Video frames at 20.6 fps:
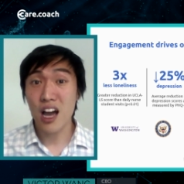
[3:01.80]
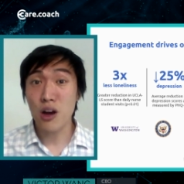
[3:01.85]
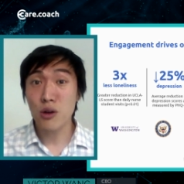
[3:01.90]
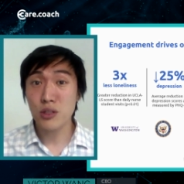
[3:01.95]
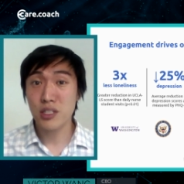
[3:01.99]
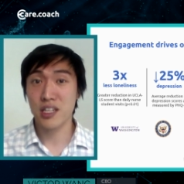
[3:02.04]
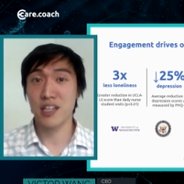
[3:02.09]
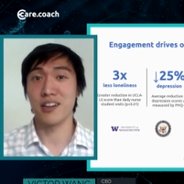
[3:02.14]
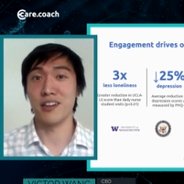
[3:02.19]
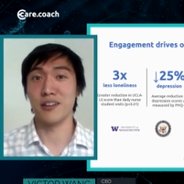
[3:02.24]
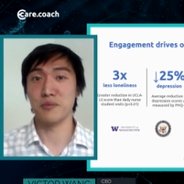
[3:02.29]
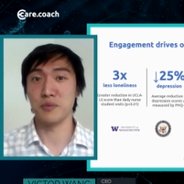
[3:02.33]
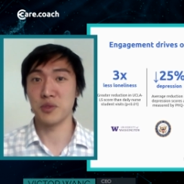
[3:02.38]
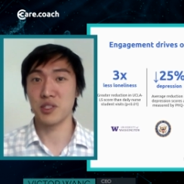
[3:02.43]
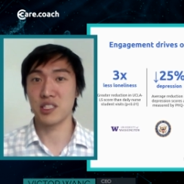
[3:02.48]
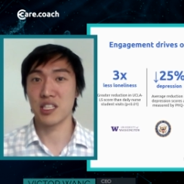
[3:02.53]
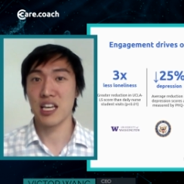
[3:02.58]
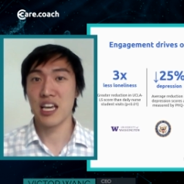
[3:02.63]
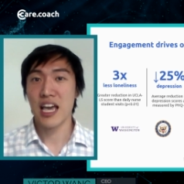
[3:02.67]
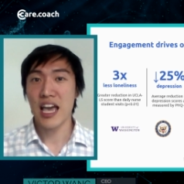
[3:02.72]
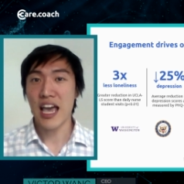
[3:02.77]

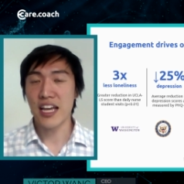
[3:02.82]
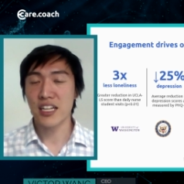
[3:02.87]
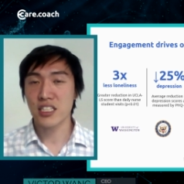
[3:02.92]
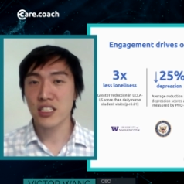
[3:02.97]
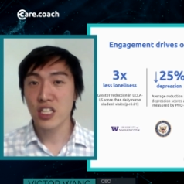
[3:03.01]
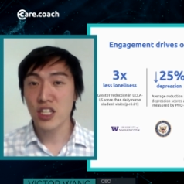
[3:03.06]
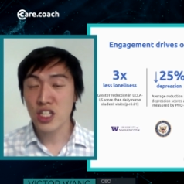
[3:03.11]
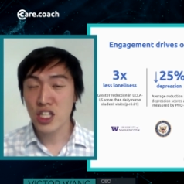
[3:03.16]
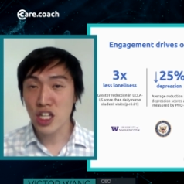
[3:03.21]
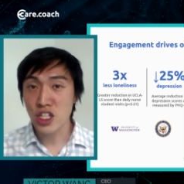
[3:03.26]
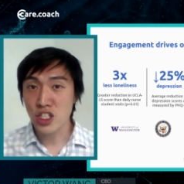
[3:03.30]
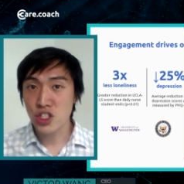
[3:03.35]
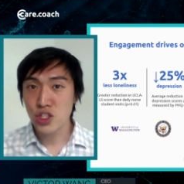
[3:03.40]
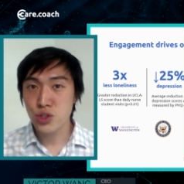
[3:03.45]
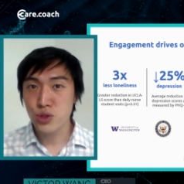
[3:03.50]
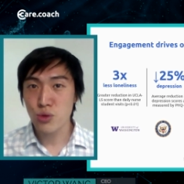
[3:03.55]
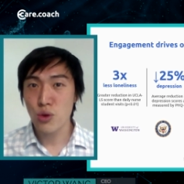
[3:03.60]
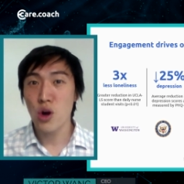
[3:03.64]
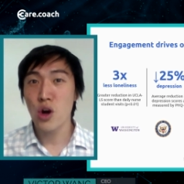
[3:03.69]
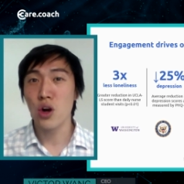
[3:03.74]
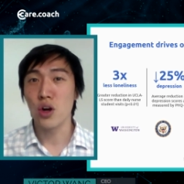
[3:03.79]
outcomes and to
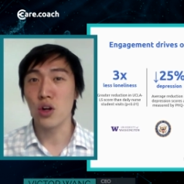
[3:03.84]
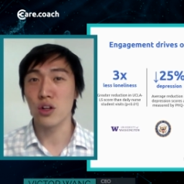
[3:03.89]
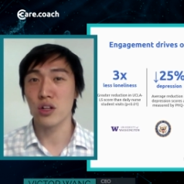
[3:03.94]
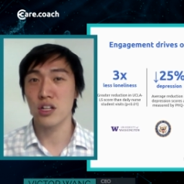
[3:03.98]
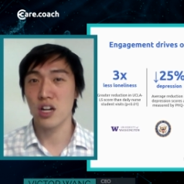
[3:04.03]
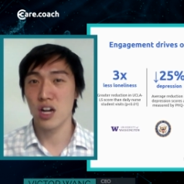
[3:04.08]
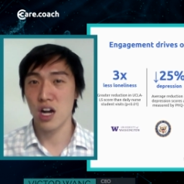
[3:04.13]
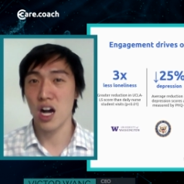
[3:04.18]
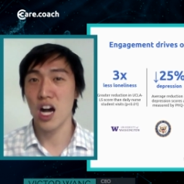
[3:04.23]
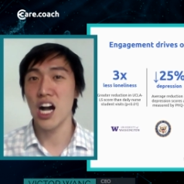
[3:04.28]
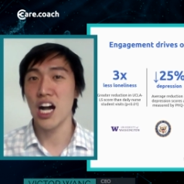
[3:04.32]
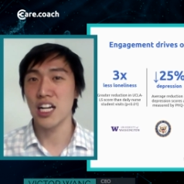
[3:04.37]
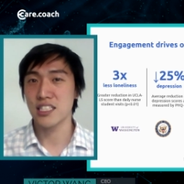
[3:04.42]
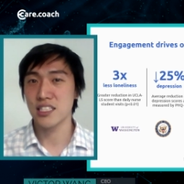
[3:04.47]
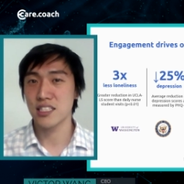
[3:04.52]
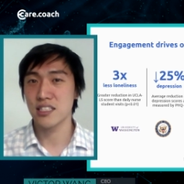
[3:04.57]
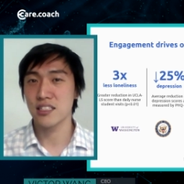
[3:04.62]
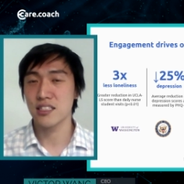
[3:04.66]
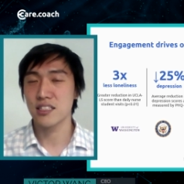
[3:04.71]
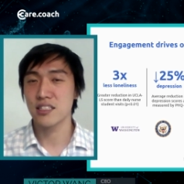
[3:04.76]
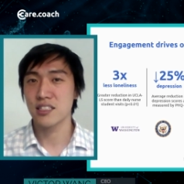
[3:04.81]
control
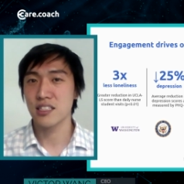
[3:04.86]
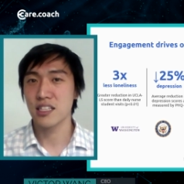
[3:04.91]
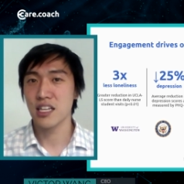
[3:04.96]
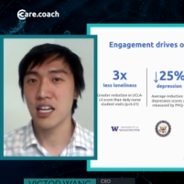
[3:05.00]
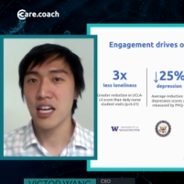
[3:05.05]
costs,